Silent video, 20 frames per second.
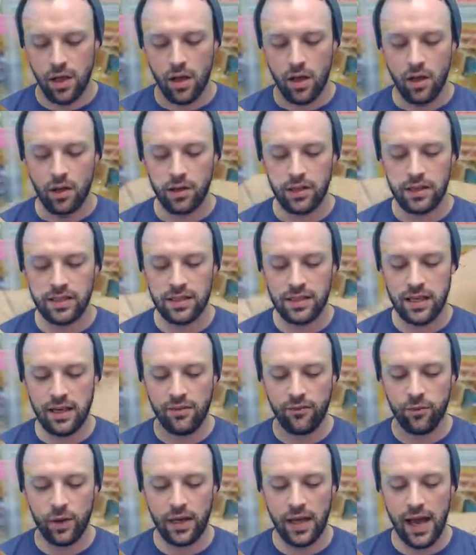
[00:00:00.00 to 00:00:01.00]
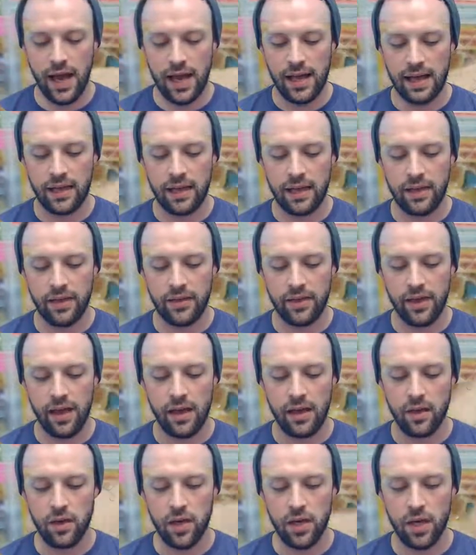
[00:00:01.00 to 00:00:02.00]
Let's see if we got
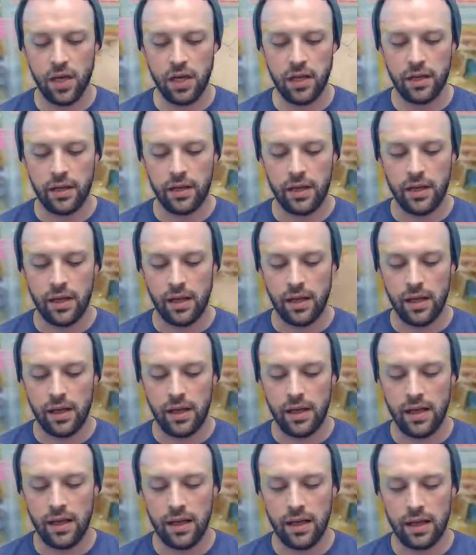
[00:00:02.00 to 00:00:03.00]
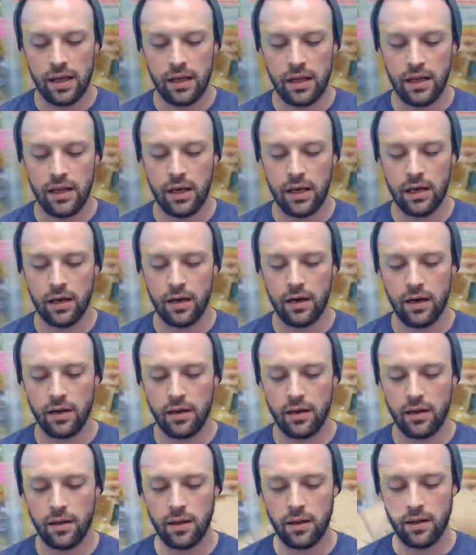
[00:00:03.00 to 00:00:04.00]
anything good in here.
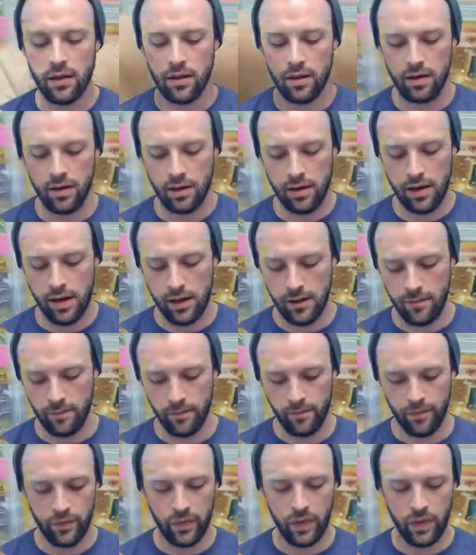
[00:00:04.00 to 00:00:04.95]
Alright.